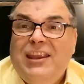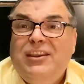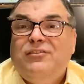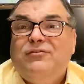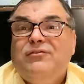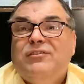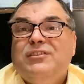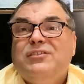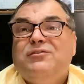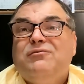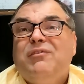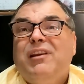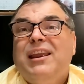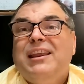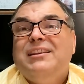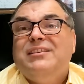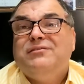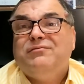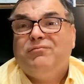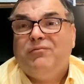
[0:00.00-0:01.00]
interest
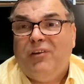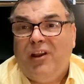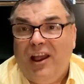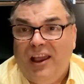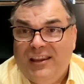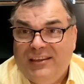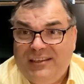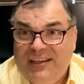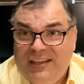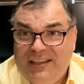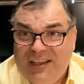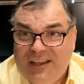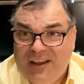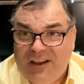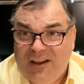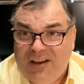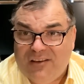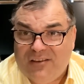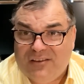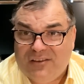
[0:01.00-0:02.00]
rates rising. The
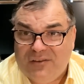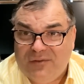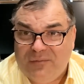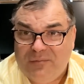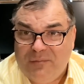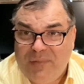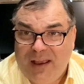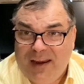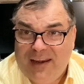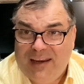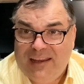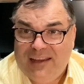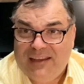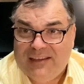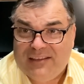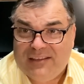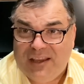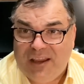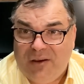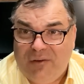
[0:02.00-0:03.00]
cost of money
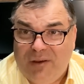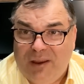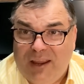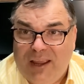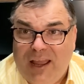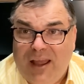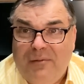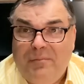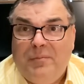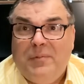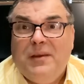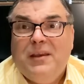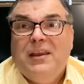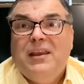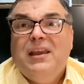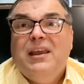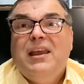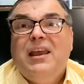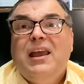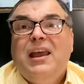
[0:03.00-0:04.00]
is going up.
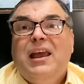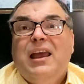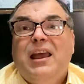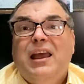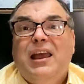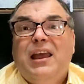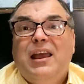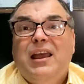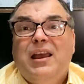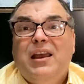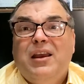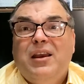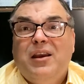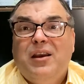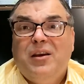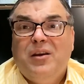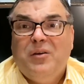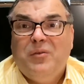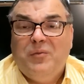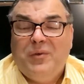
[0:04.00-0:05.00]

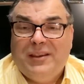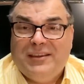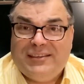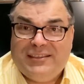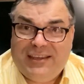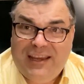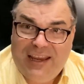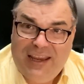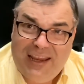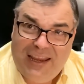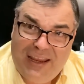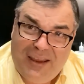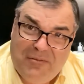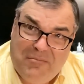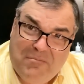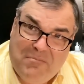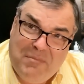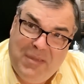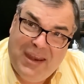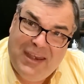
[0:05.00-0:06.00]
We're
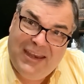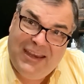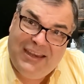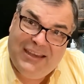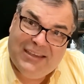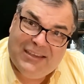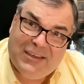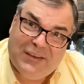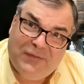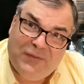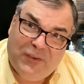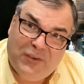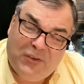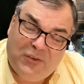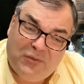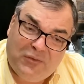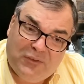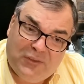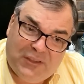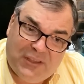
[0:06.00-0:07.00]
seeing many
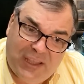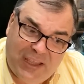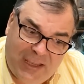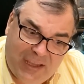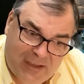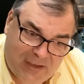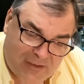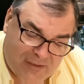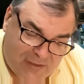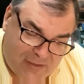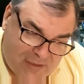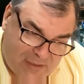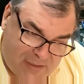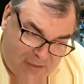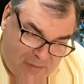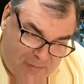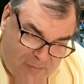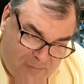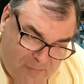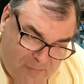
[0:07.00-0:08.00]
difficult things.